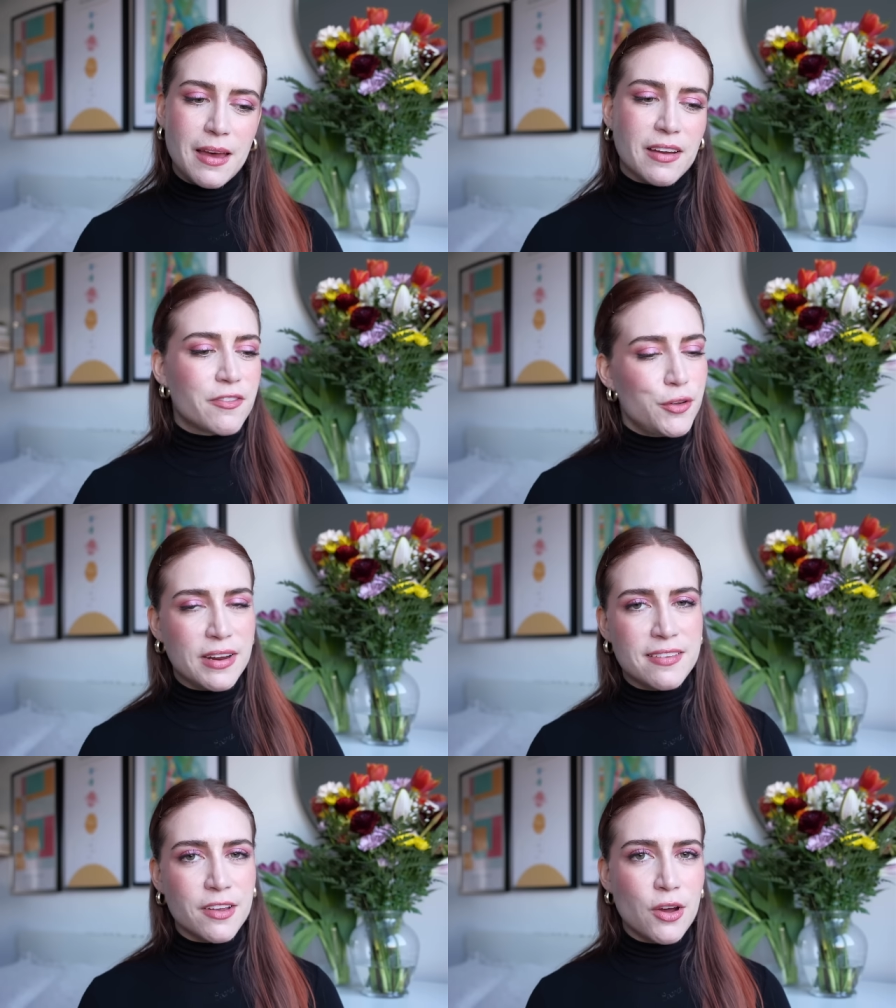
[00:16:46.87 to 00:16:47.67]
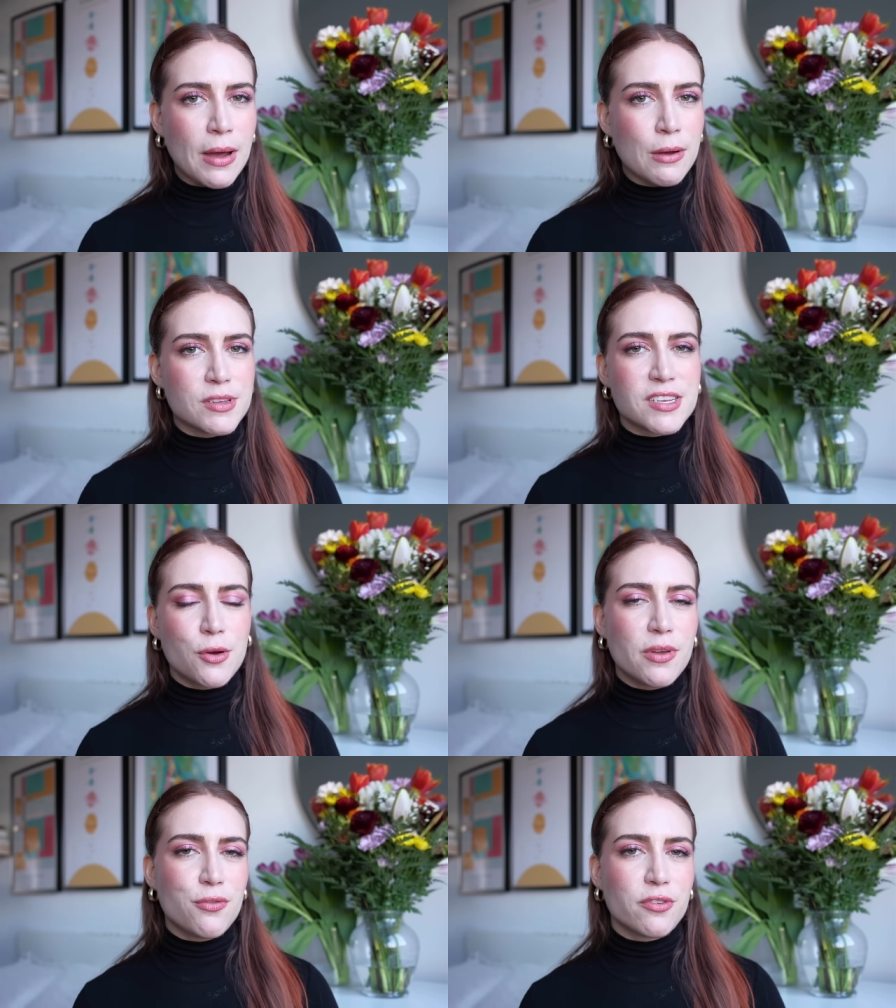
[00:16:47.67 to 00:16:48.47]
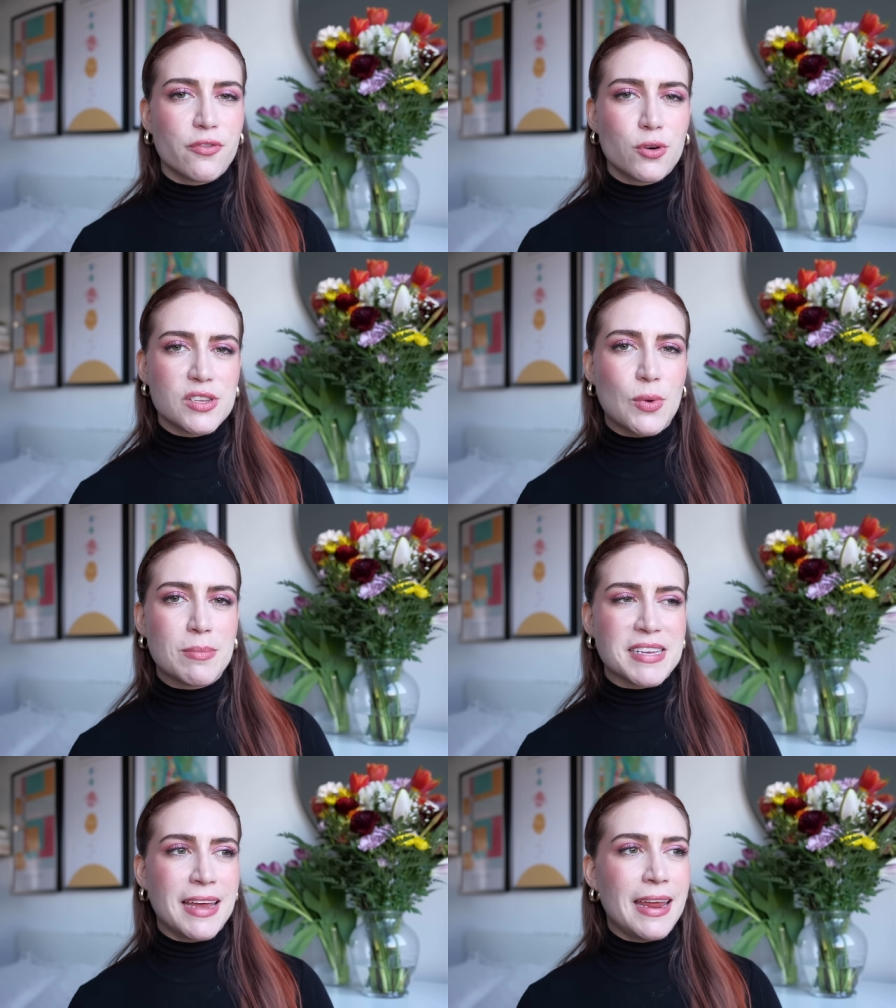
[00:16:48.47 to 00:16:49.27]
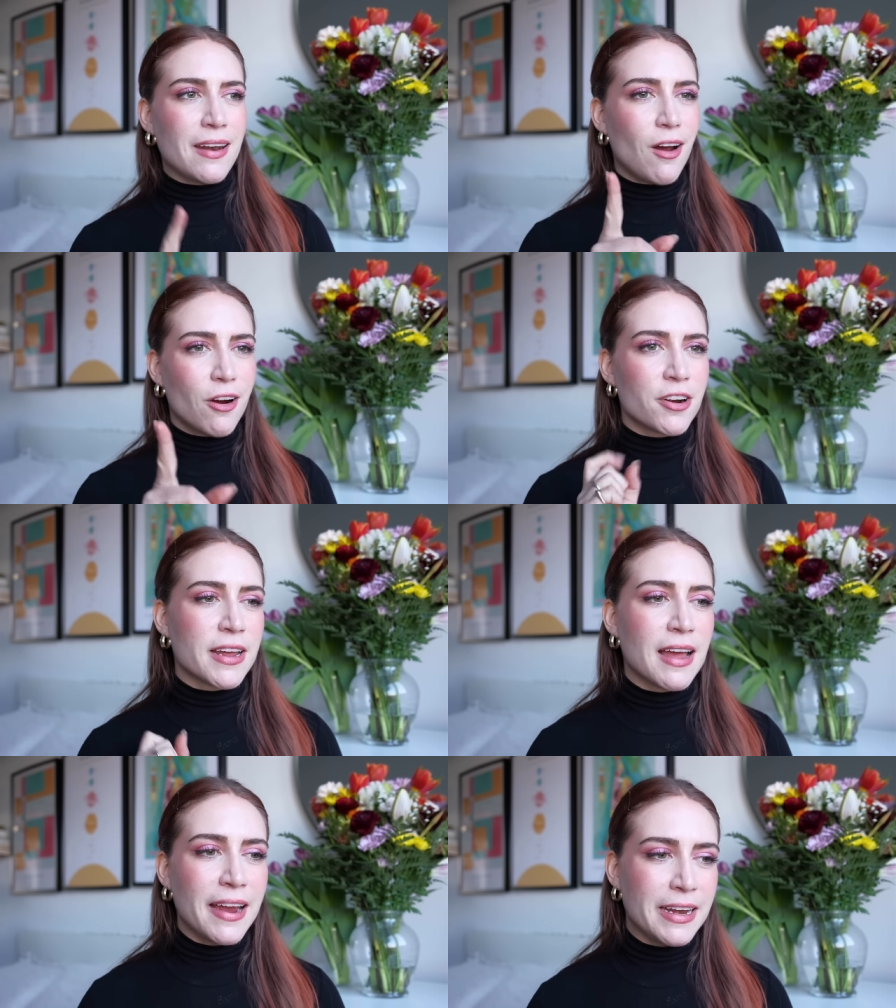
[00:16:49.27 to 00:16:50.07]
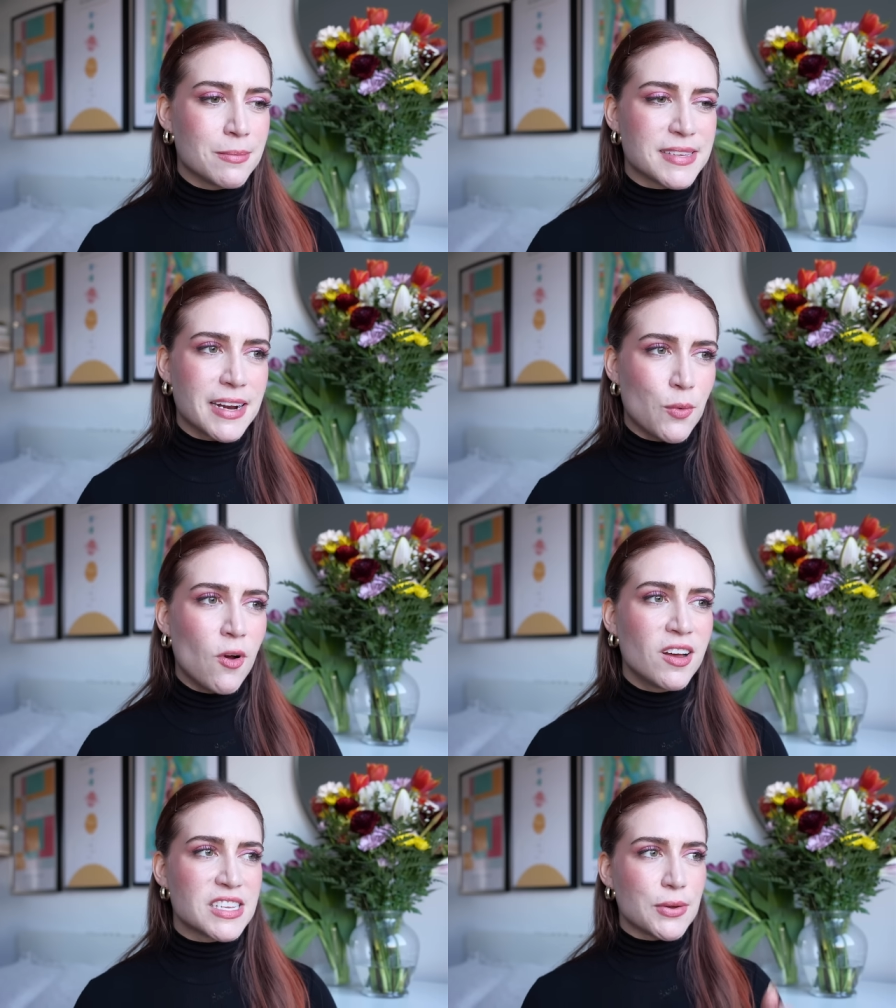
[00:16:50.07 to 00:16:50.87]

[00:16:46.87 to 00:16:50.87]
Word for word: A few days ago, I was going through Sephora's website and harding items that I want.